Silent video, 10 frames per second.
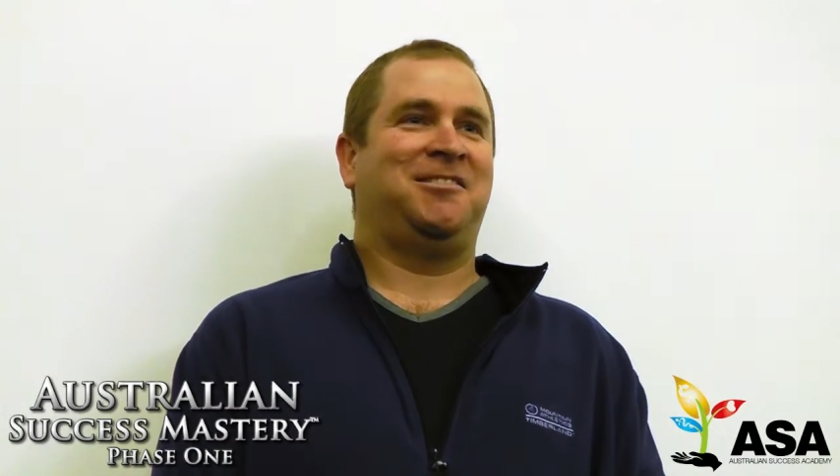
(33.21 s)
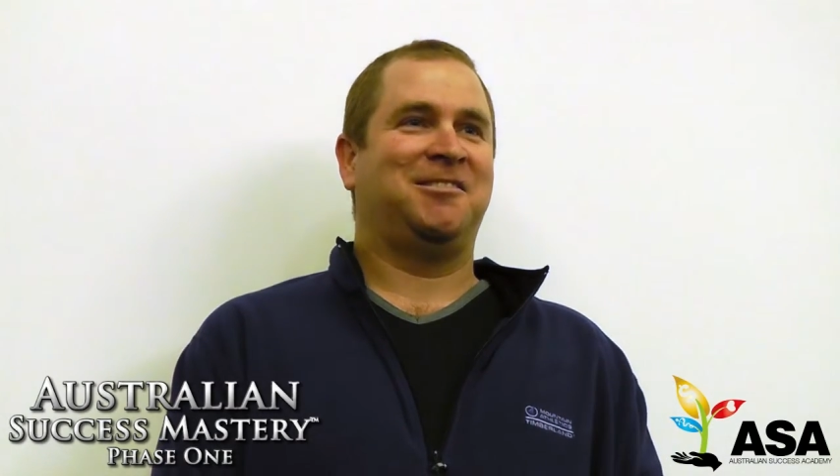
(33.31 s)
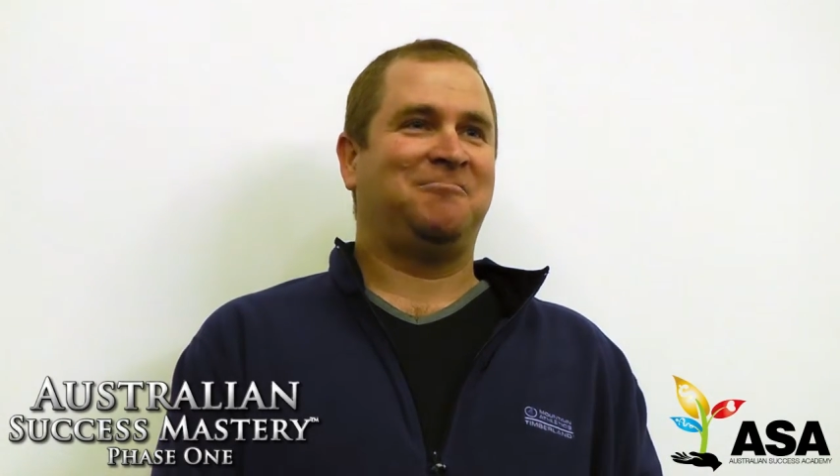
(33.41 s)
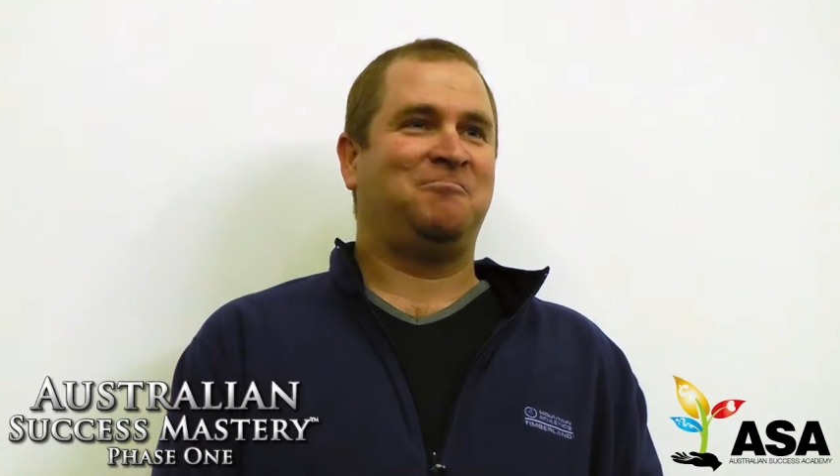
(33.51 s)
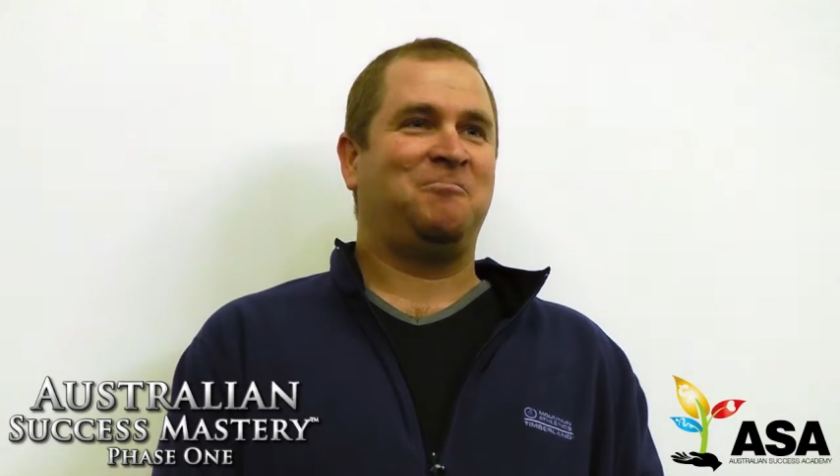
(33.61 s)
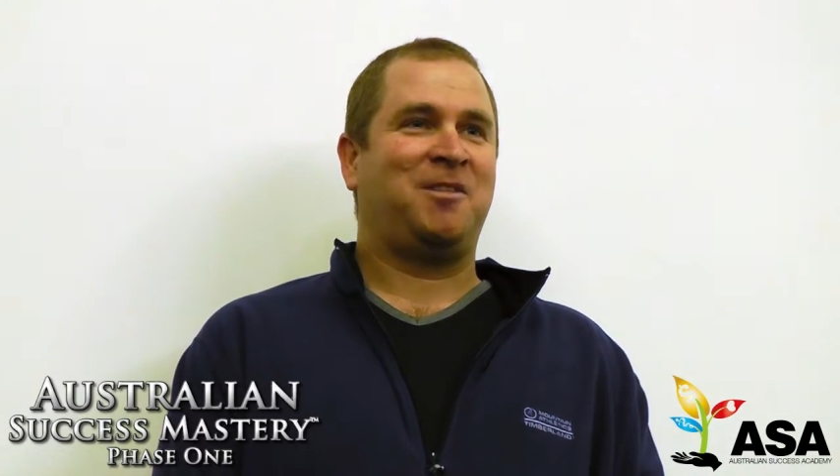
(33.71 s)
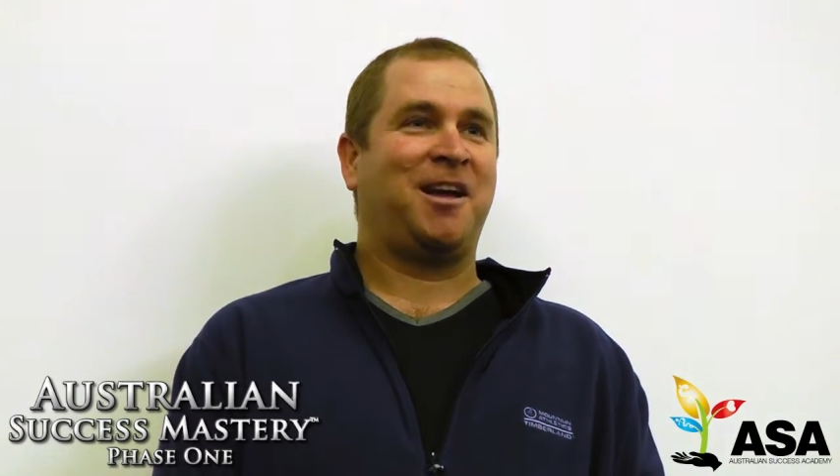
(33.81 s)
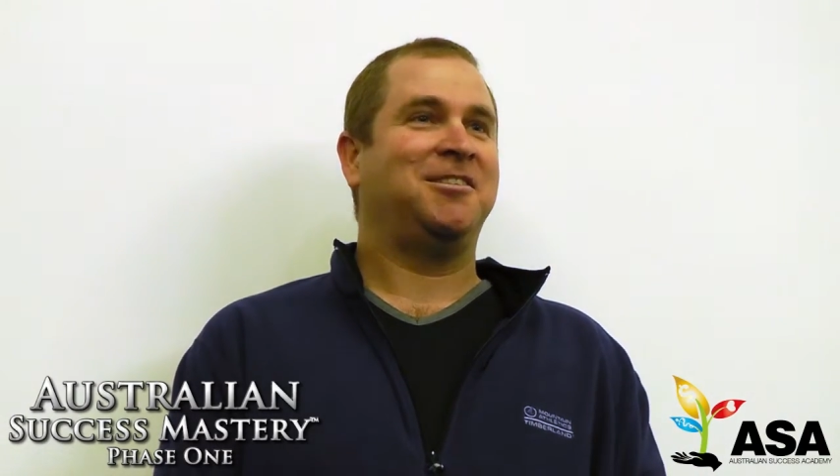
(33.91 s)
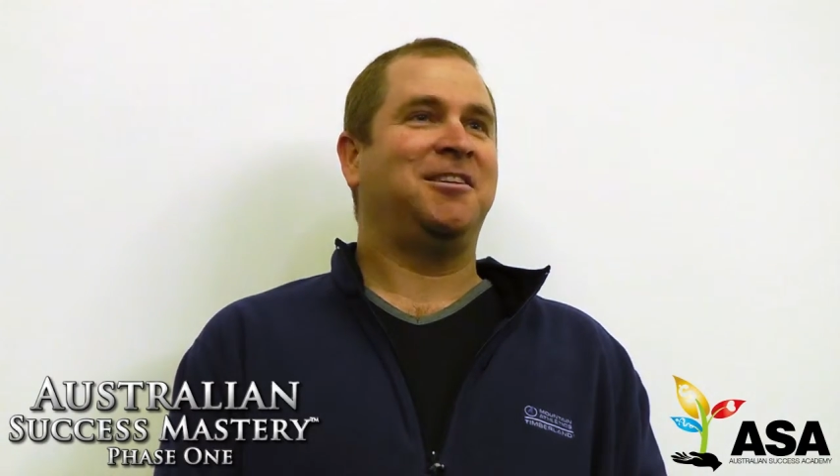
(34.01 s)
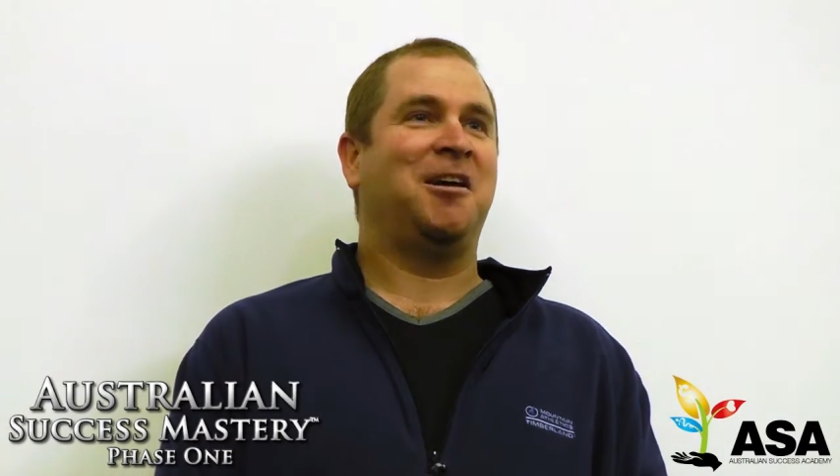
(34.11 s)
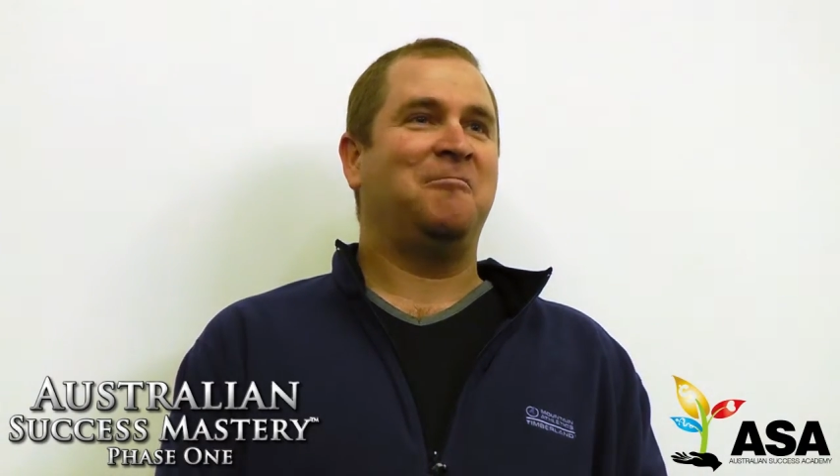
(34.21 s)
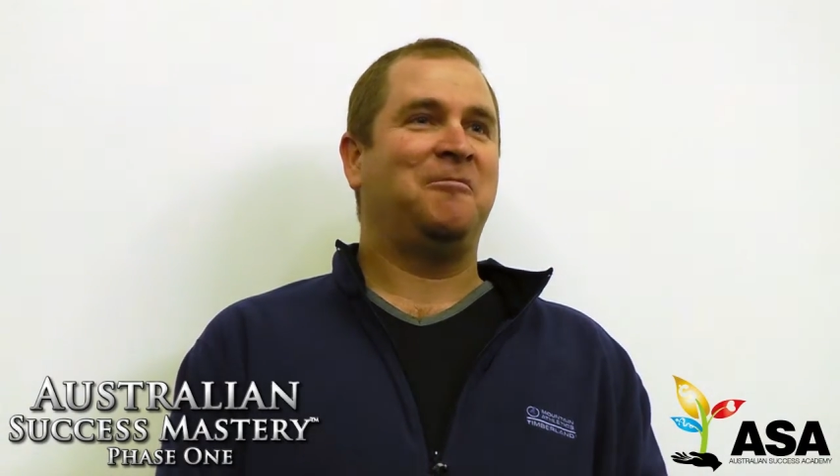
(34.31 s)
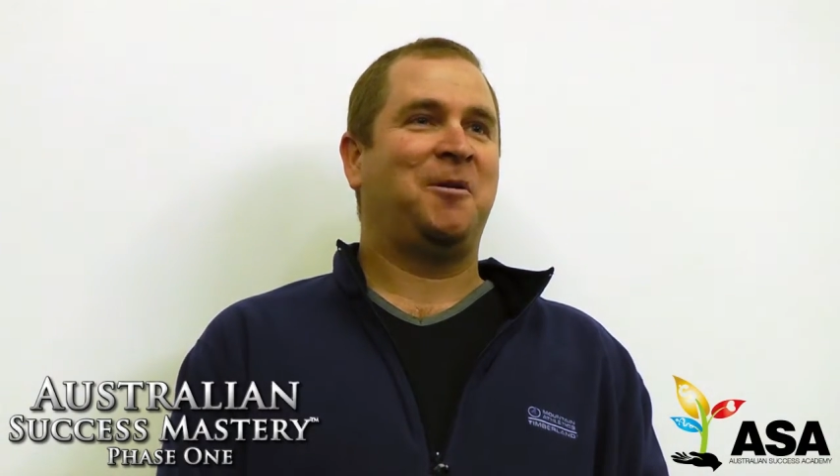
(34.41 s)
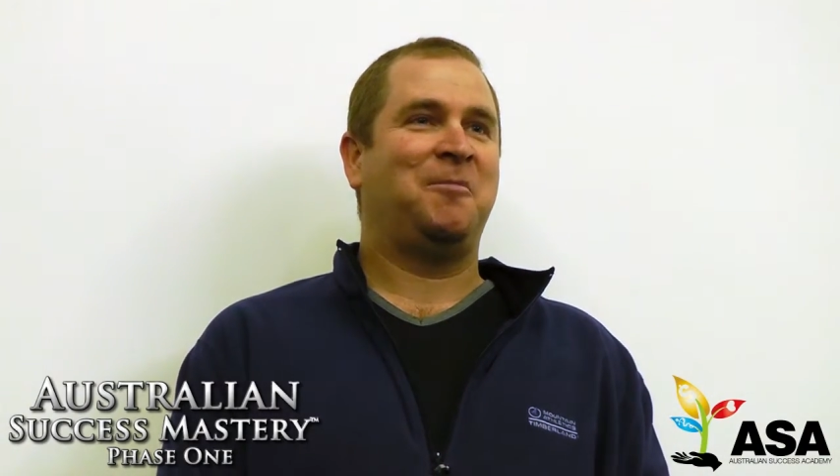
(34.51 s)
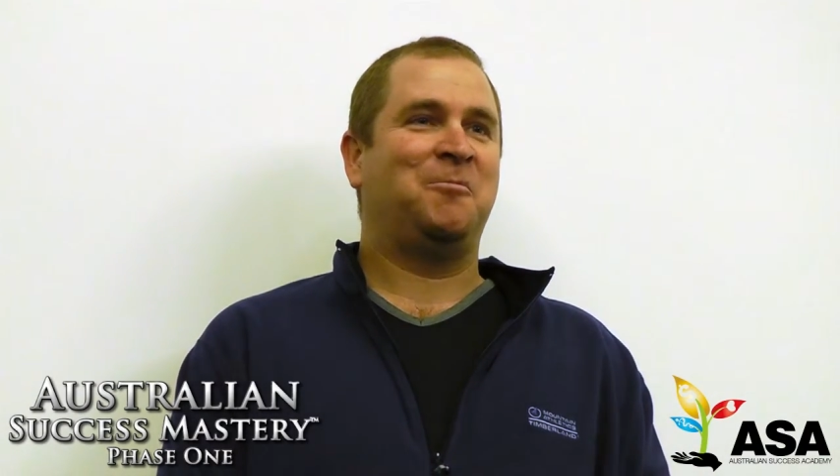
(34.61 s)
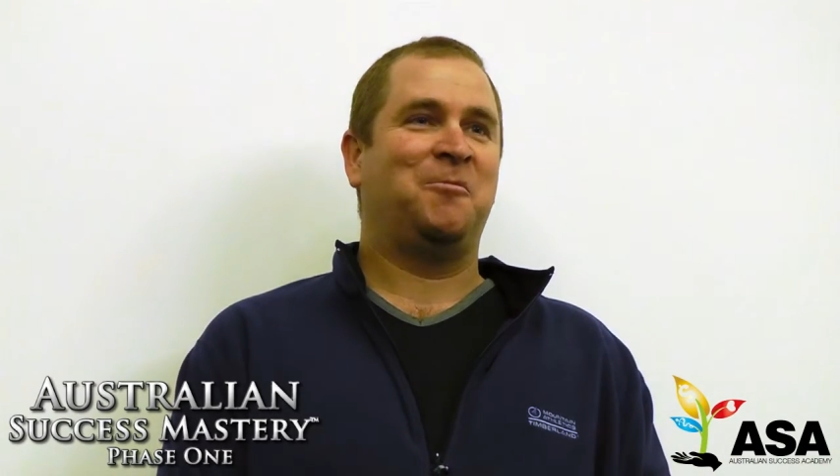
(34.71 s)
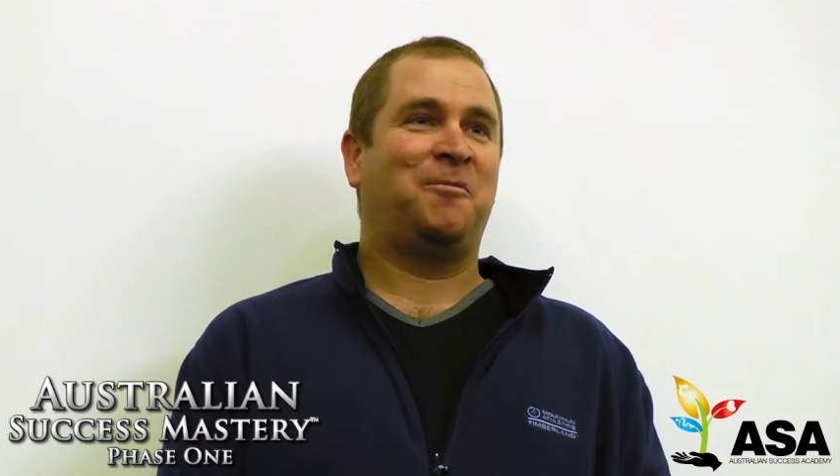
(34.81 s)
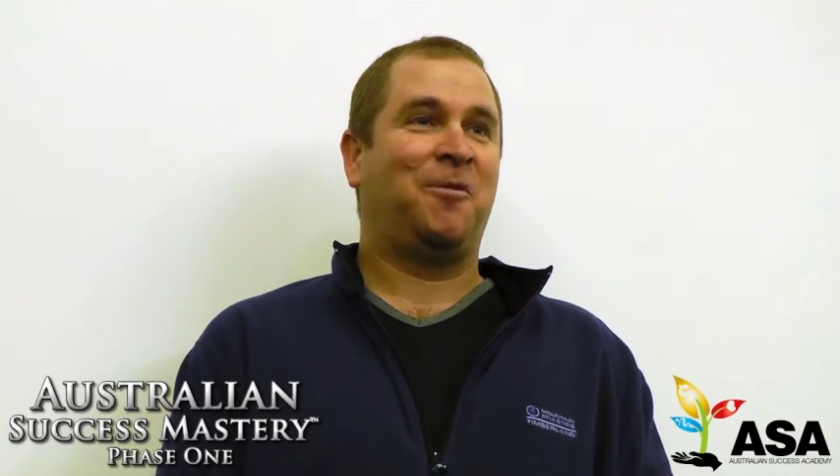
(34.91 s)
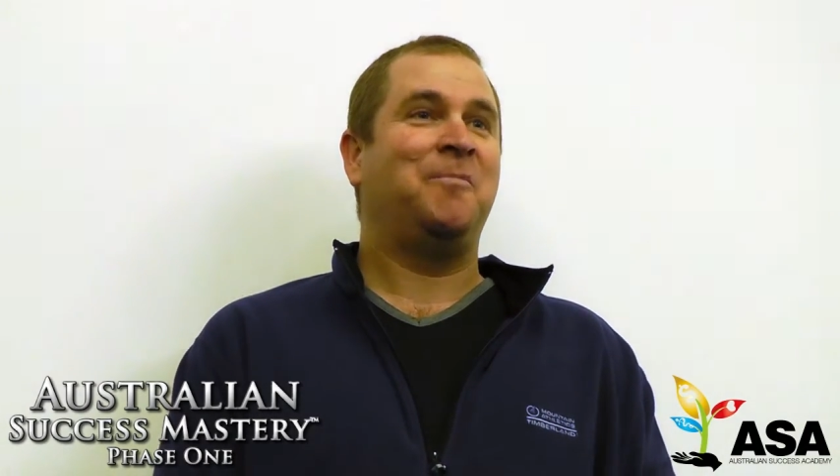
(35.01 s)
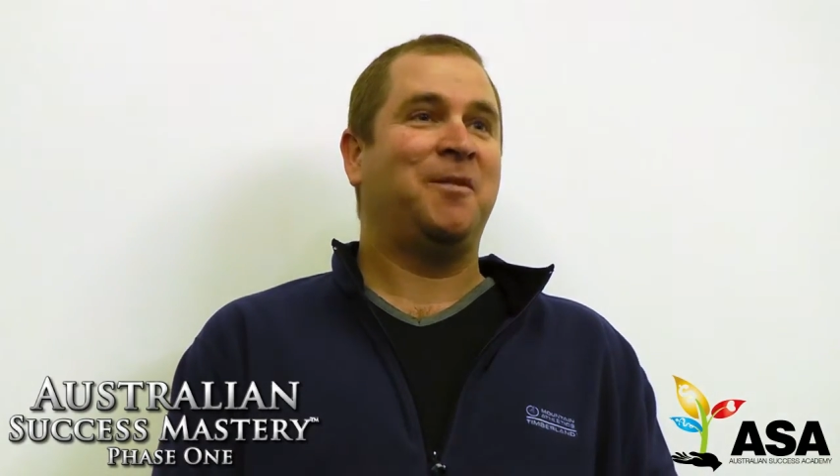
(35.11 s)
just catching up with people
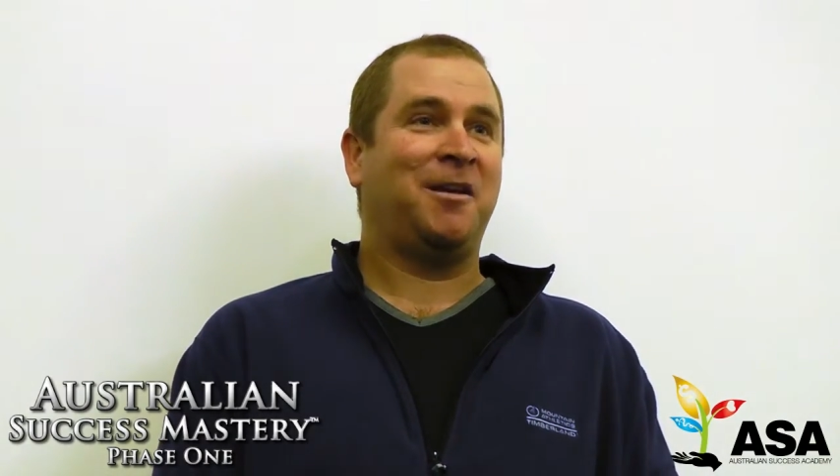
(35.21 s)
from